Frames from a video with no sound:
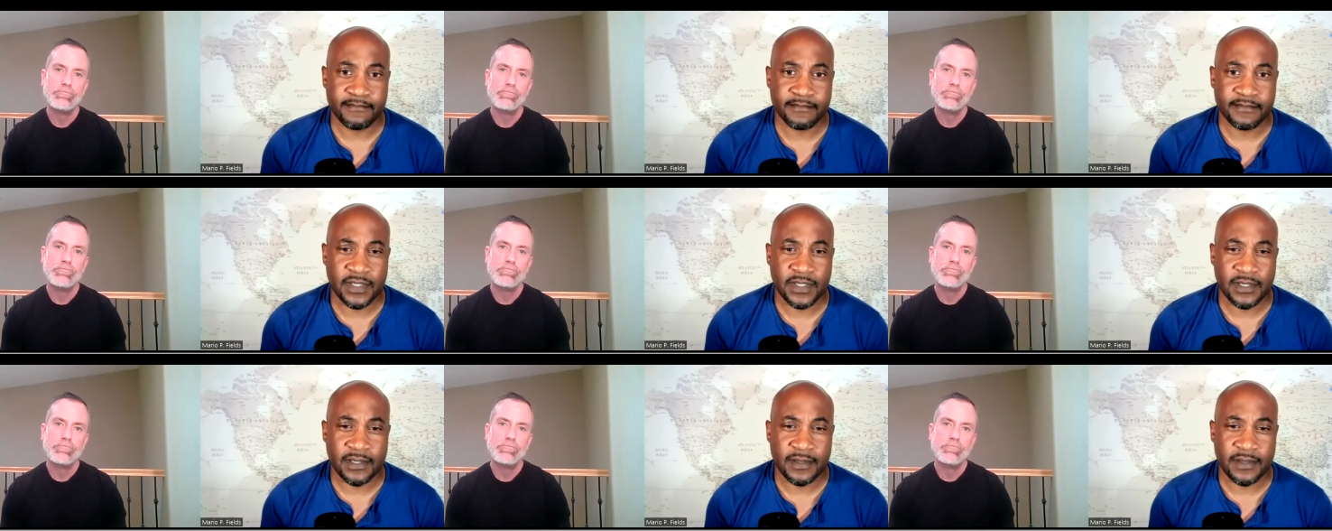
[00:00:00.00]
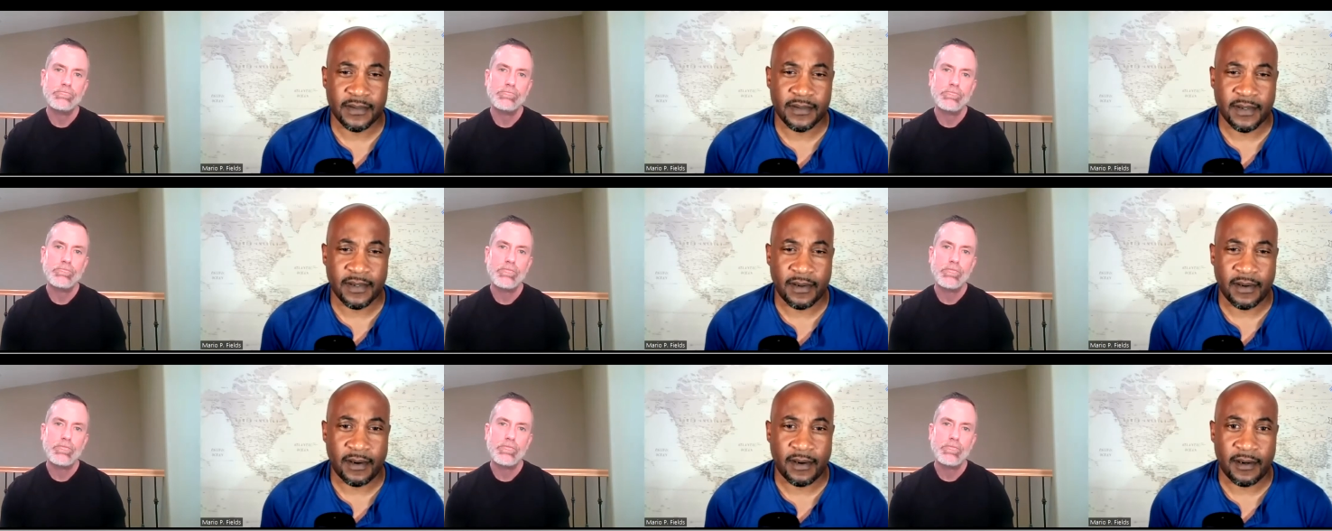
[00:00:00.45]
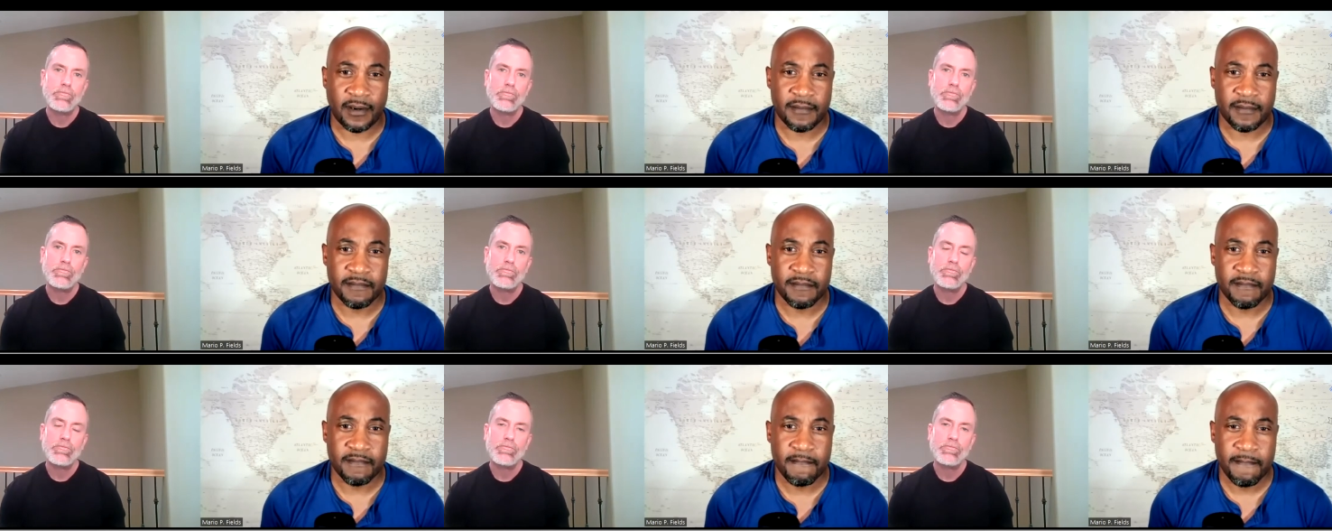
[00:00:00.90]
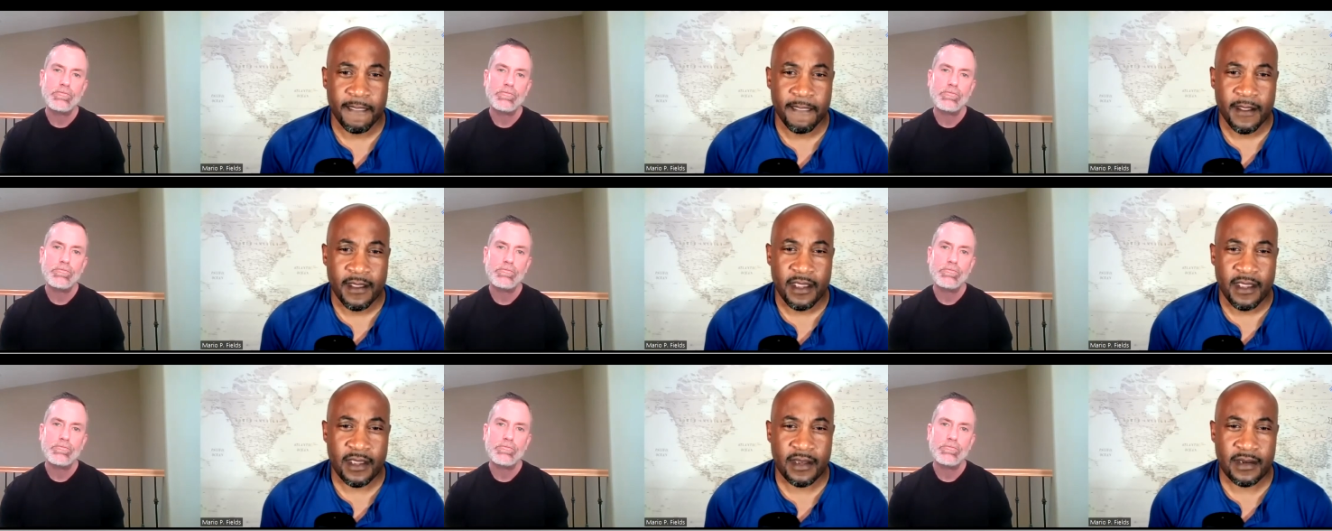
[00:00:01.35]
Speaker 1: and um,
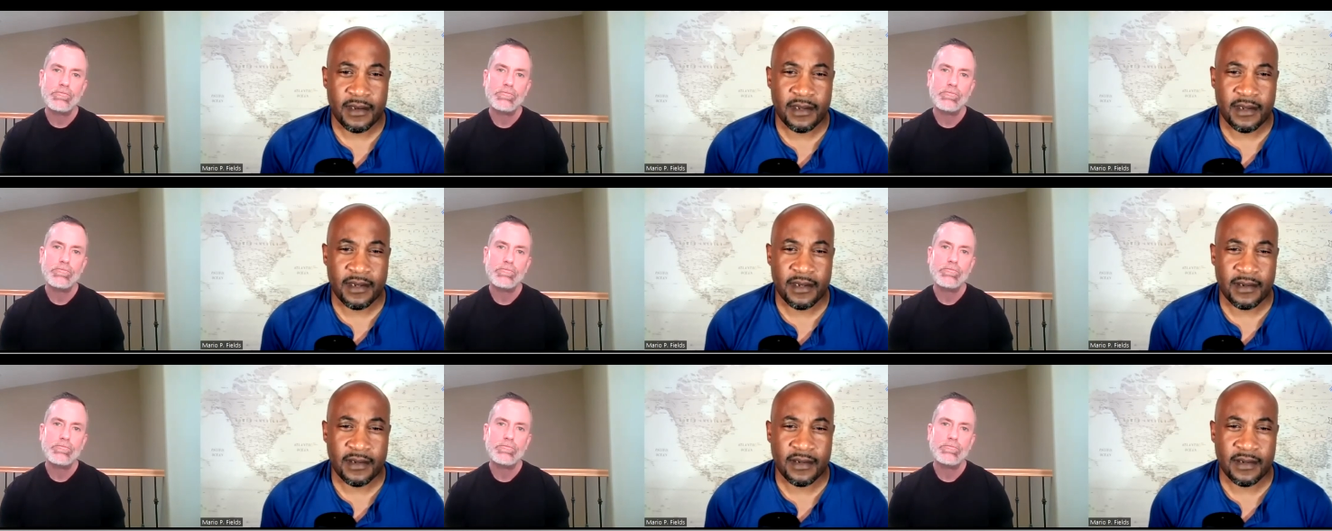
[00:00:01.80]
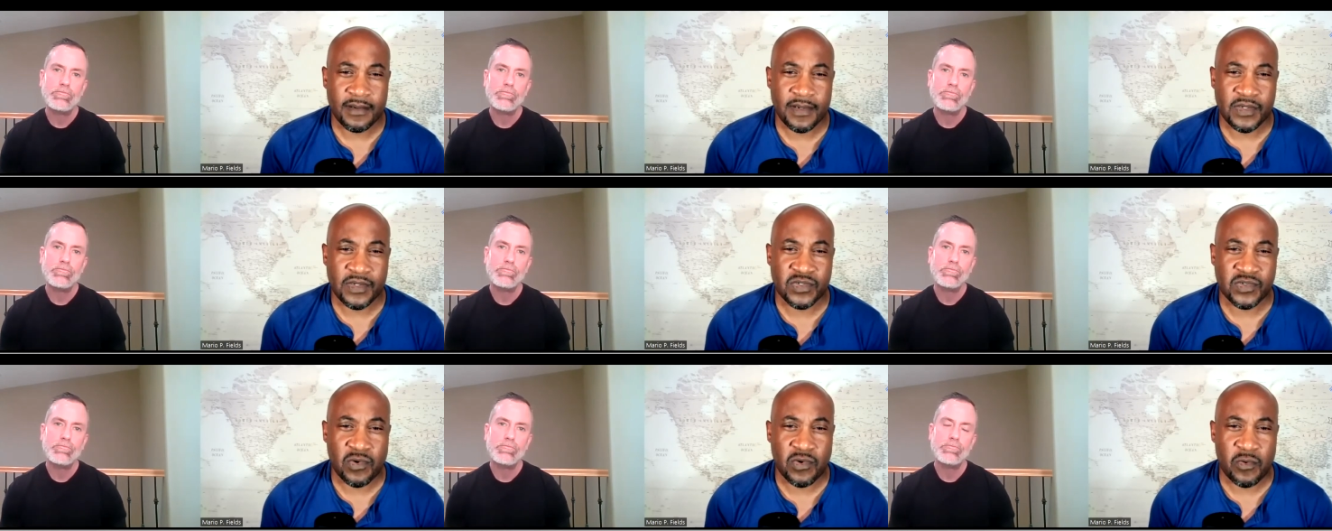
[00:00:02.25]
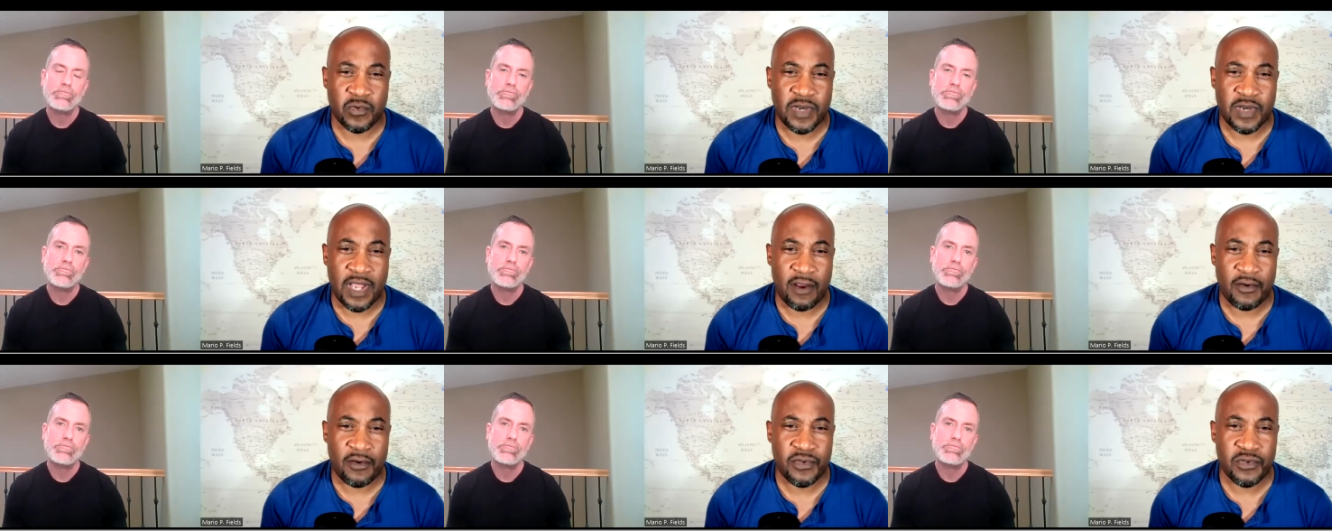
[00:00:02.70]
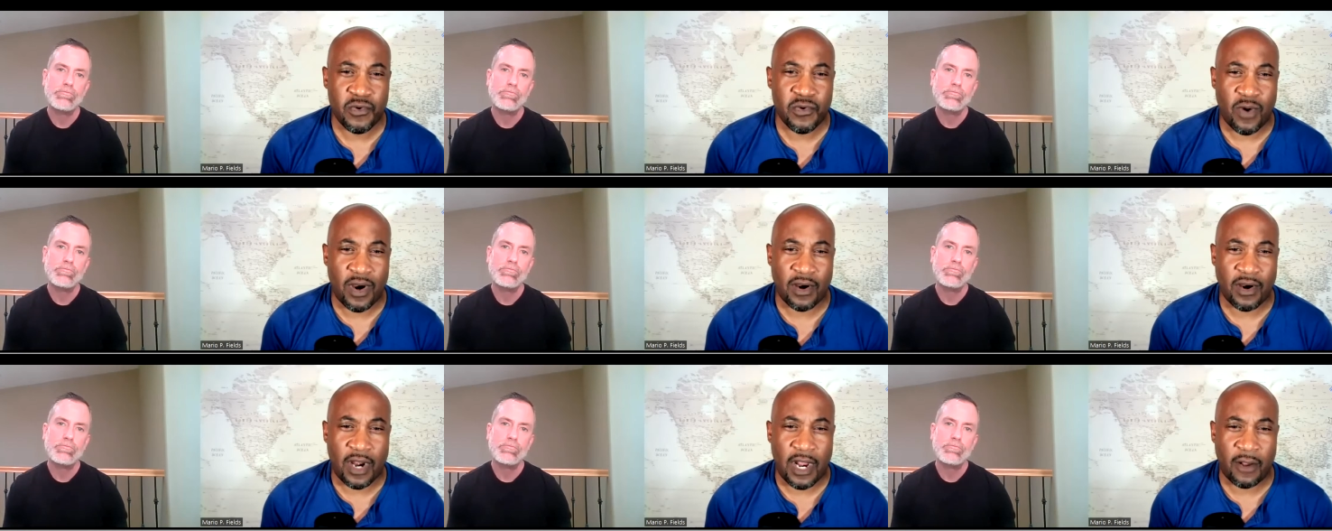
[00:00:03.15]
and, and and and so now you
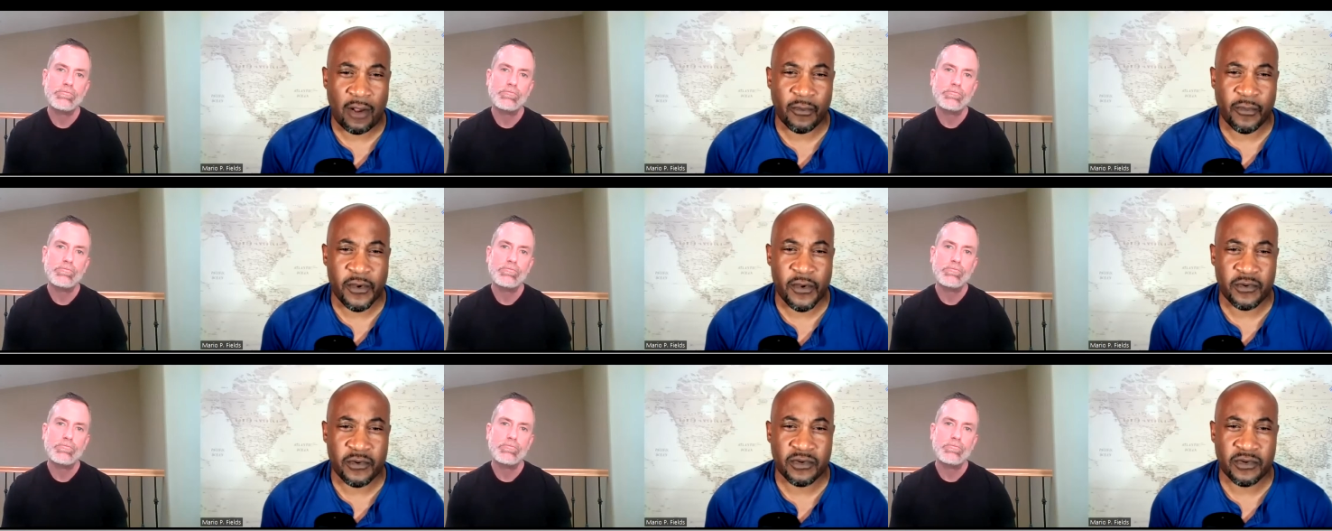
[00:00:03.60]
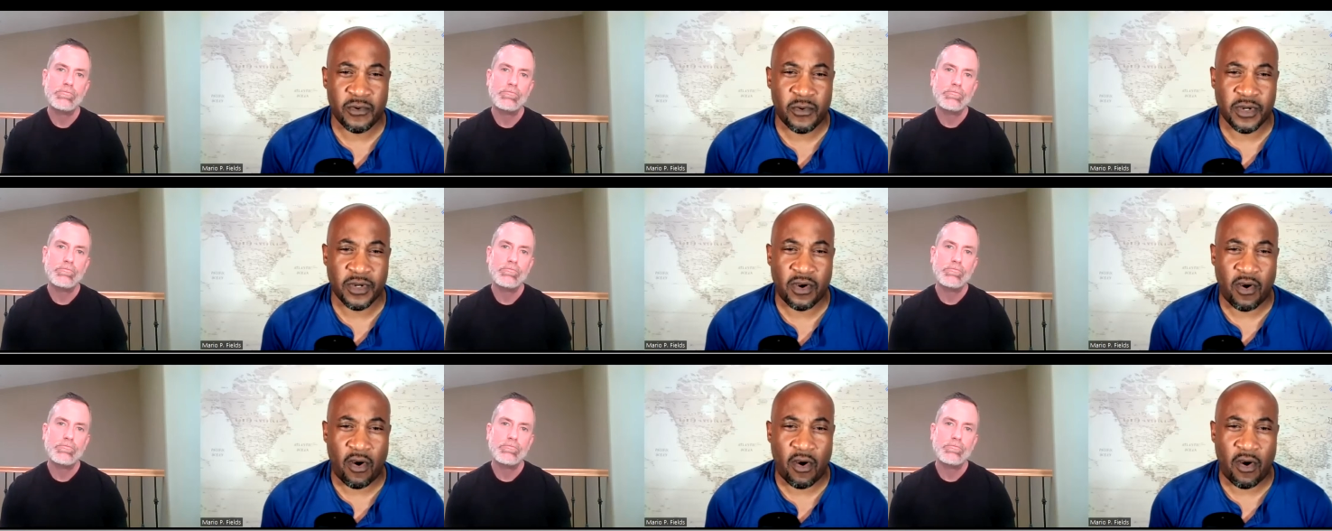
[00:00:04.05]
are out there doing